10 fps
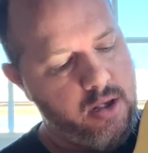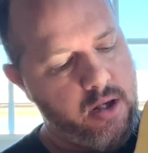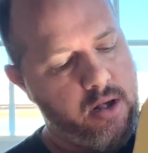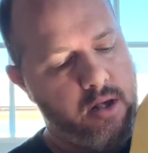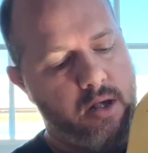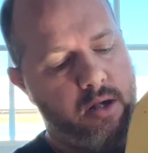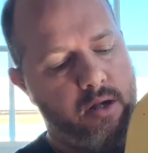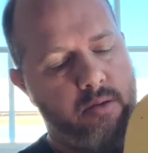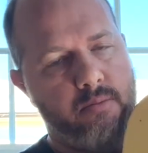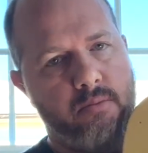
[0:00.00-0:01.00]

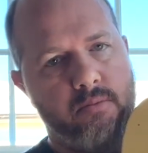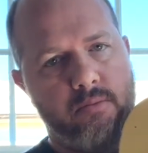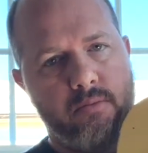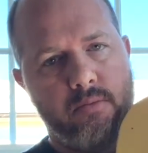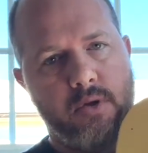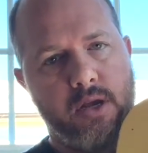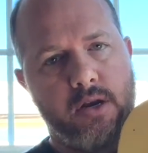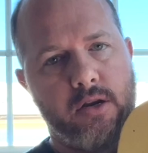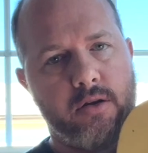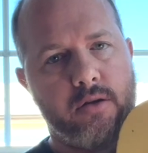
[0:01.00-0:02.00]
And
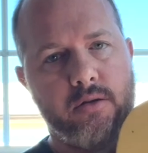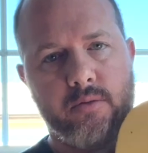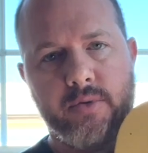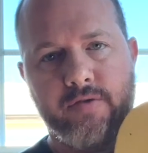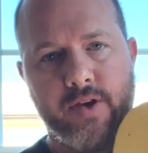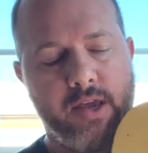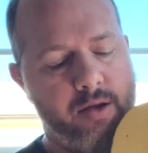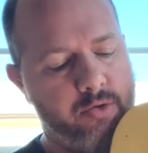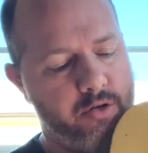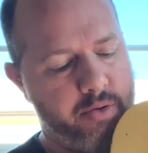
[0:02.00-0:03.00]
I took a little bit of a
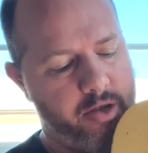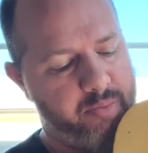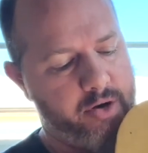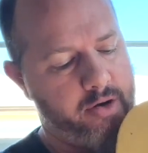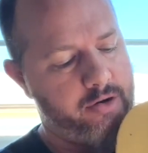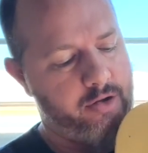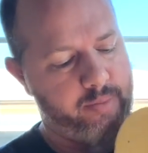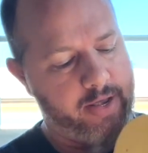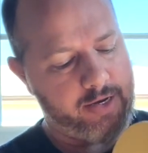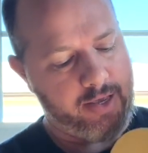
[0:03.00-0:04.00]
gamble by putting it all
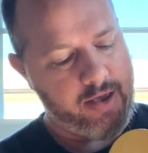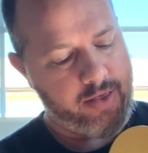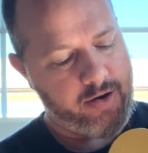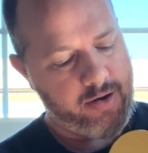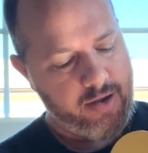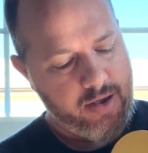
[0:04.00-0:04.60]
back together.